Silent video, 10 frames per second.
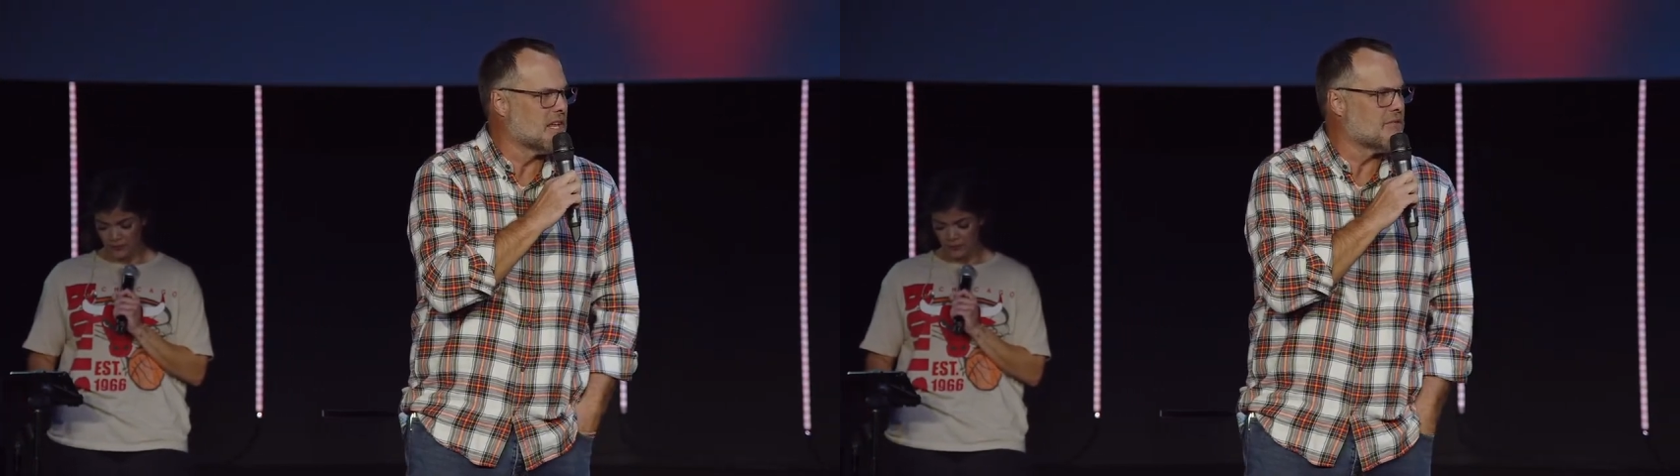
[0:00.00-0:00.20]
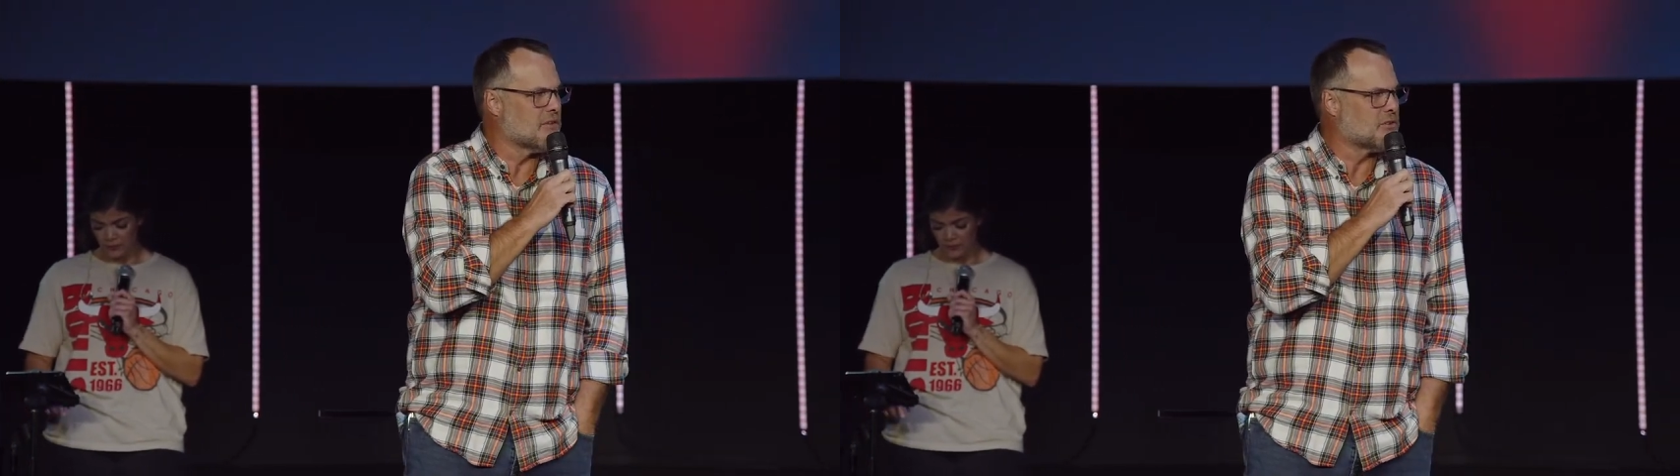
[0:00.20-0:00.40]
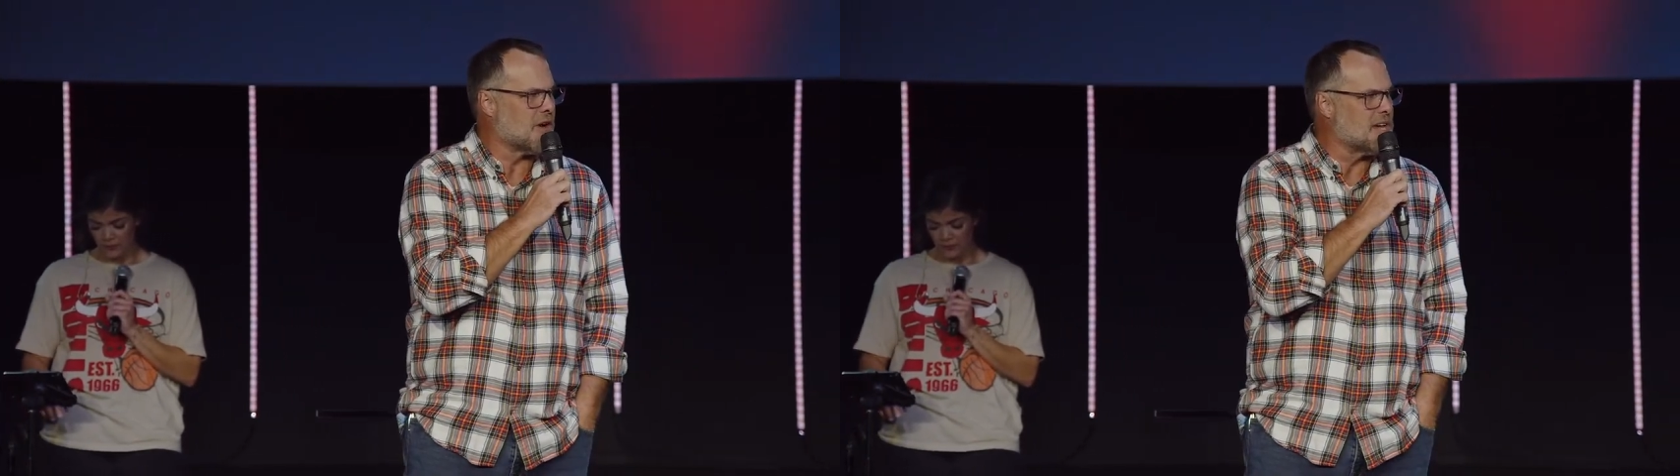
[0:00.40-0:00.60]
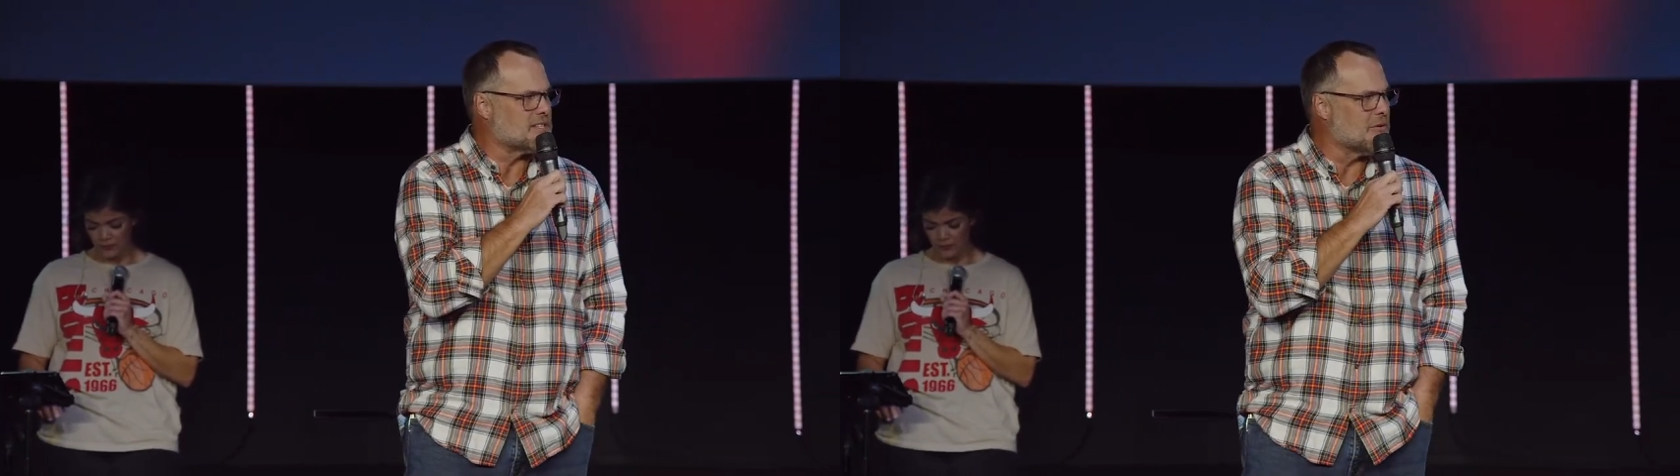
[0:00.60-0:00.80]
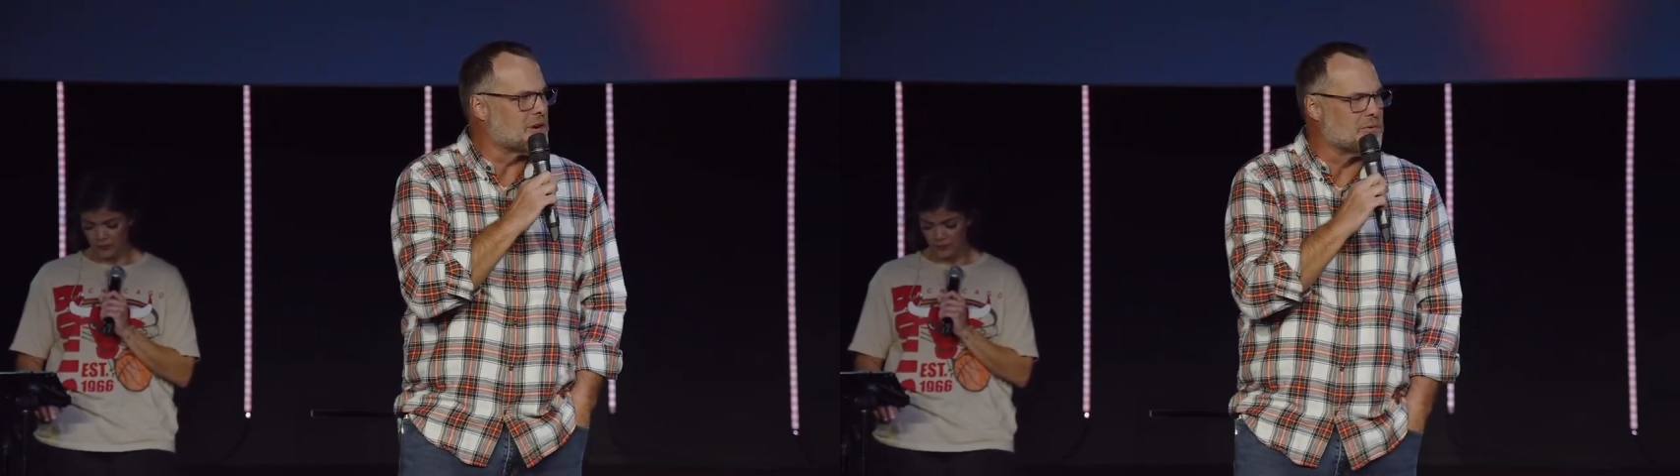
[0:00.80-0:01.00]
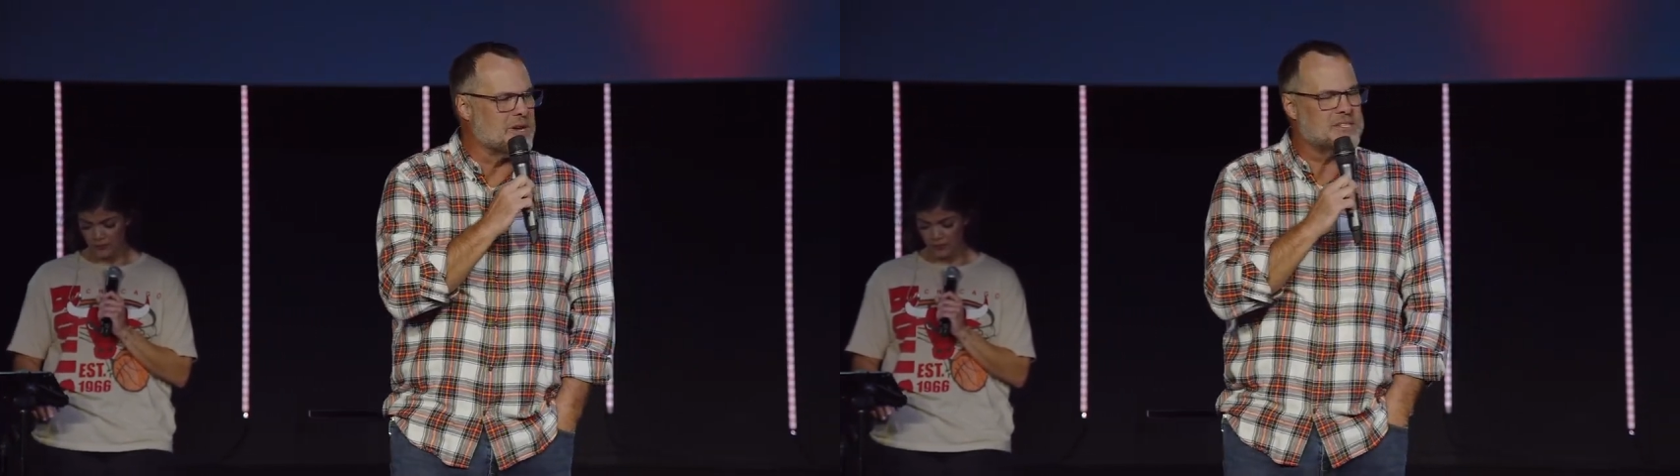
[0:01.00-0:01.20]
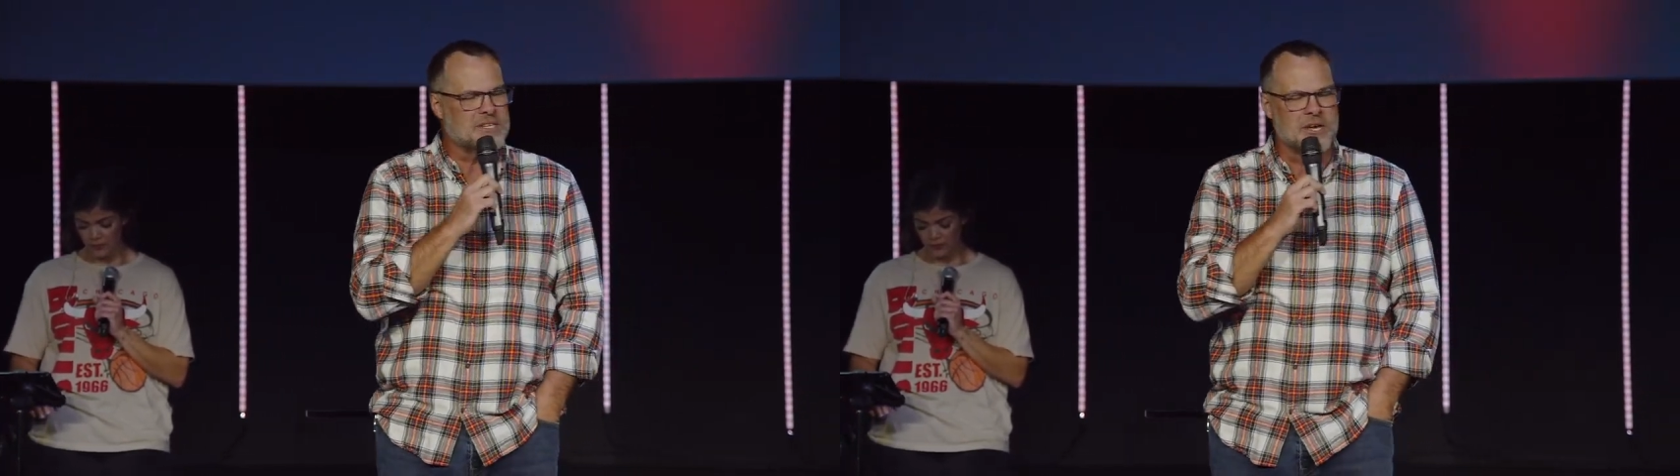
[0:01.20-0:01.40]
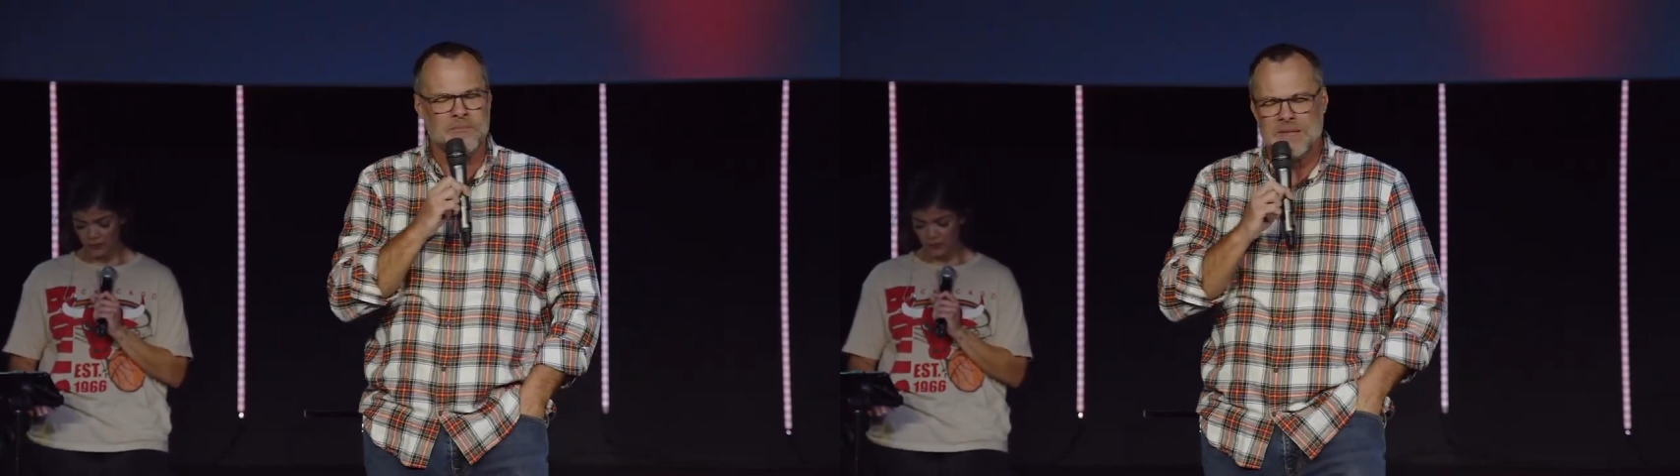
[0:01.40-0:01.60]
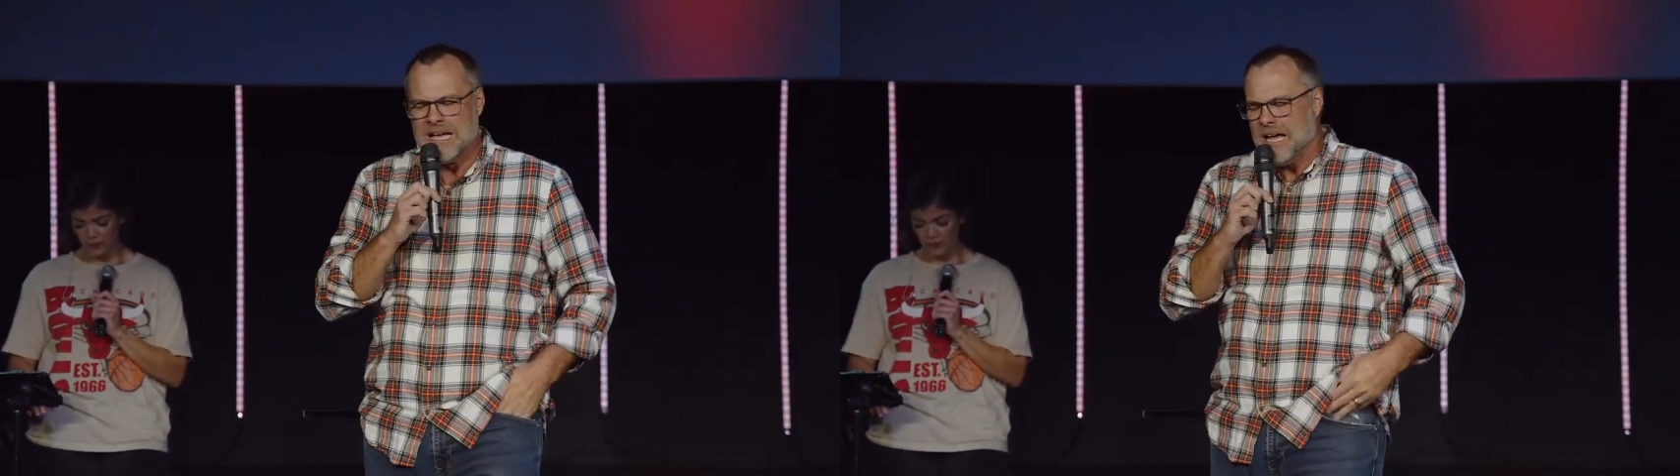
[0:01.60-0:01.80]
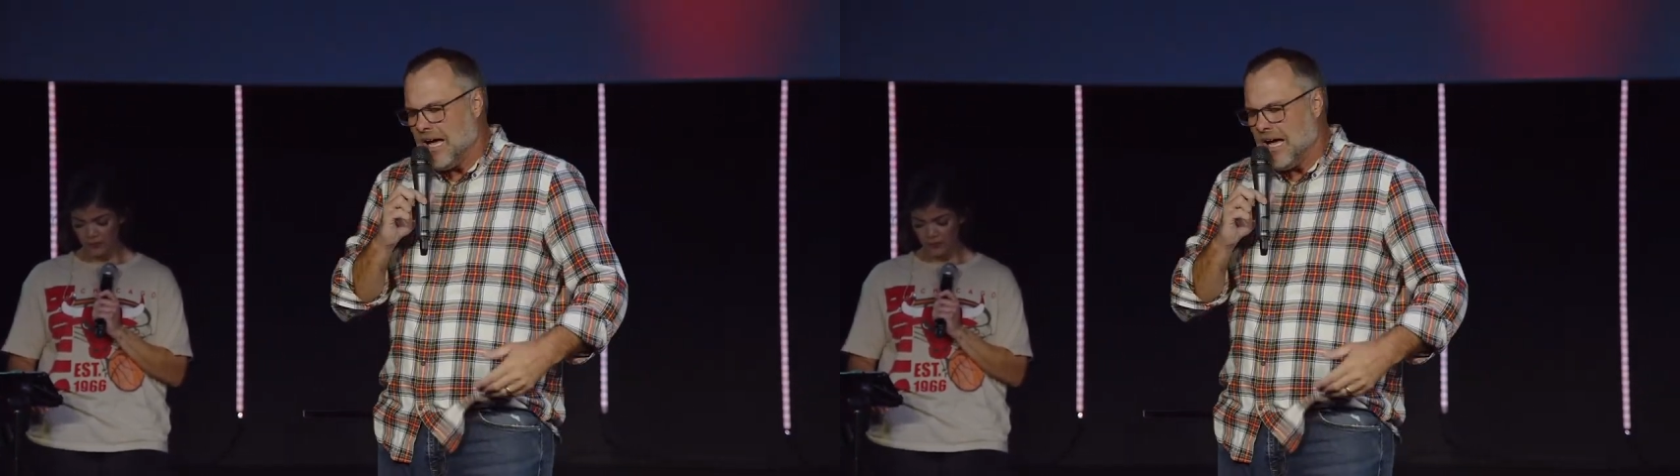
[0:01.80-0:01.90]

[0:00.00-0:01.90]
the love of Christ. I want to read to you